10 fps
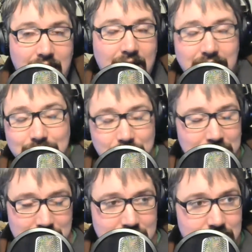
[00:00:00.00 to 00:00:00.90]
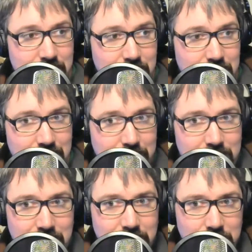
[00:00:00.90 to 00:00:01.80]
anybody uh,
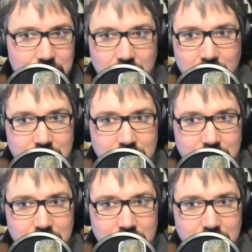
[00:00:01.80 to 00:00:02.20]
because we're